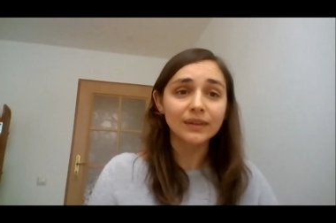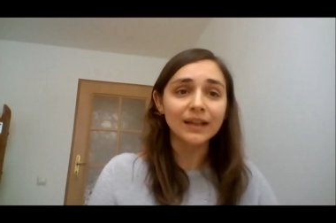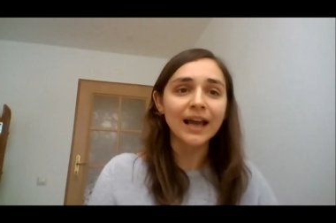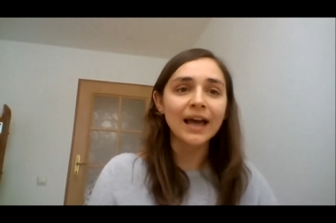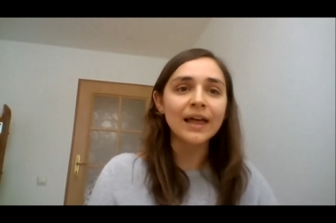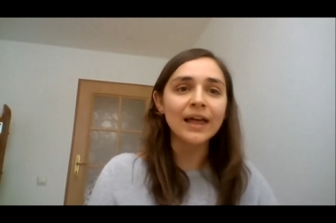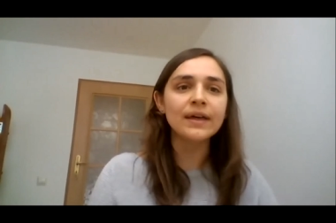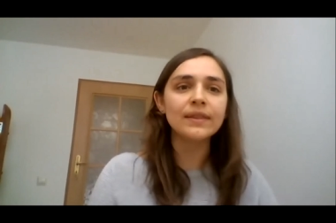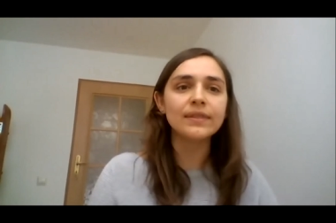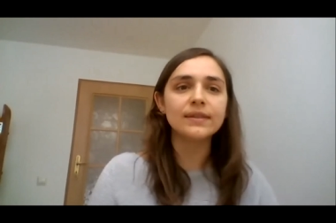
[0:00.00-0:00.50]

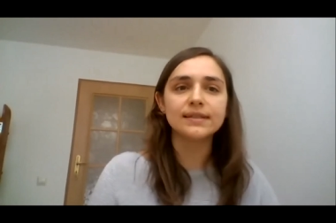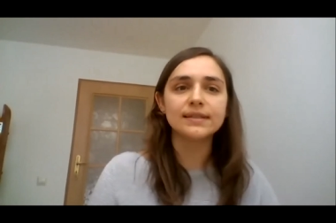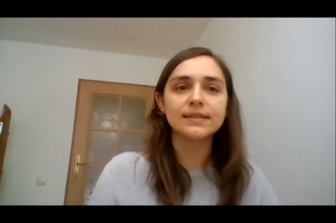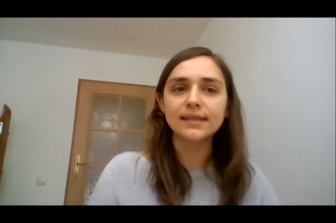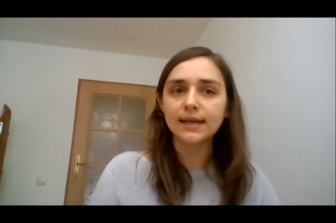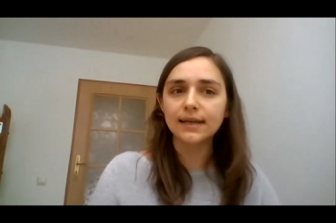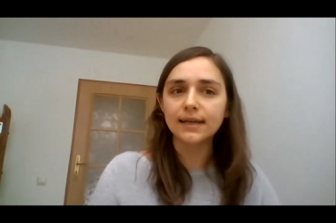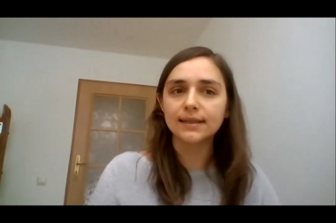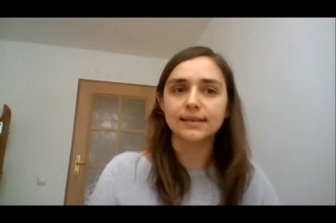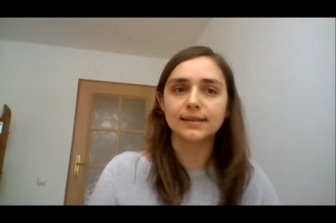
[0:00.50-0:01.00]
And then the
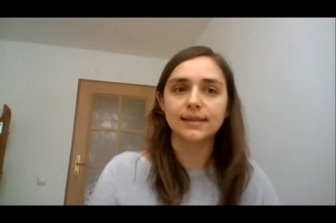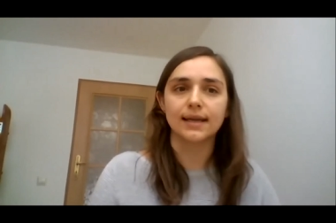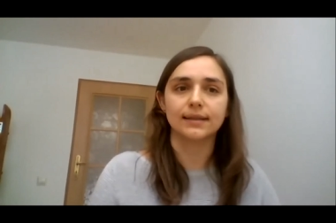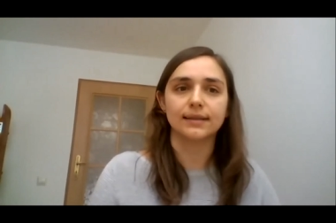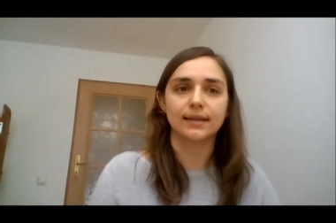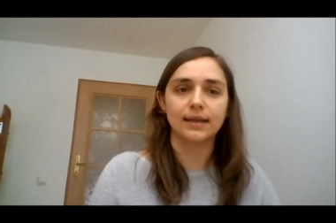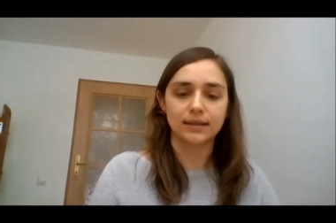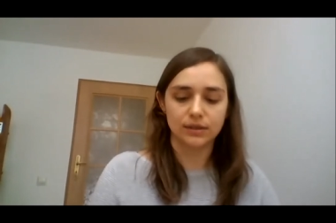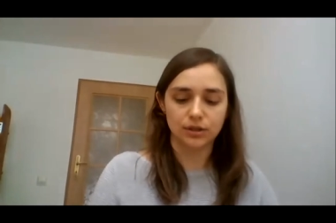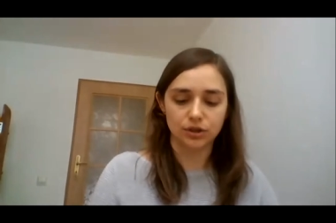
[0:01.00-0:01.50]
second
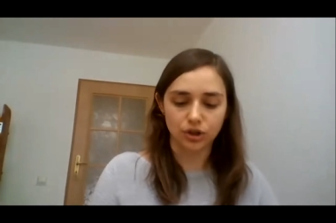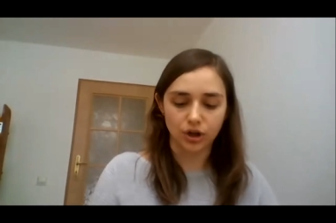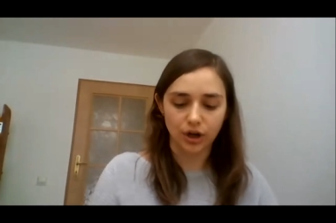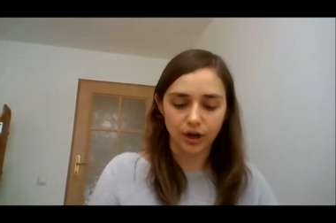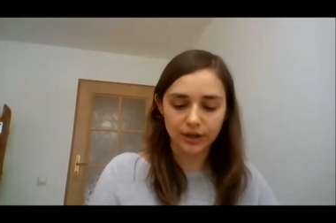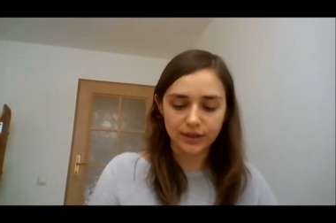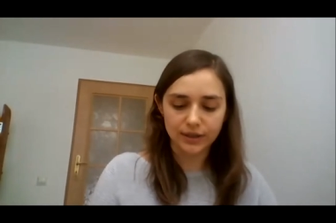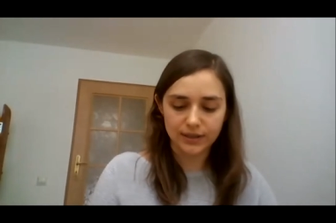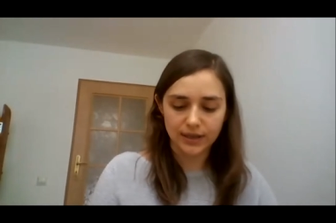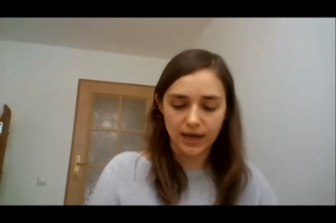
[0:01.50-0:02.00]
sentence
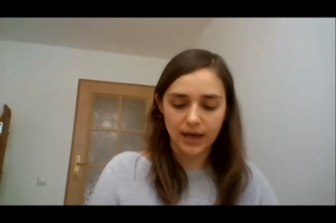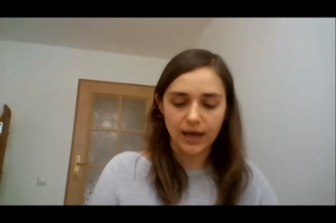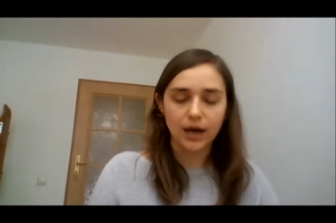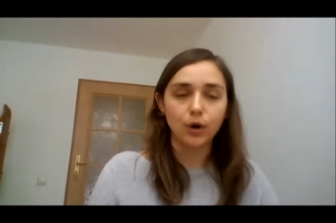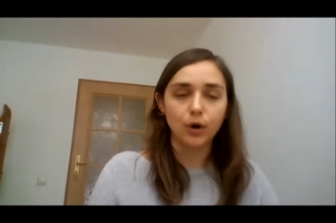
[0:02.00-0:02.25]
starts,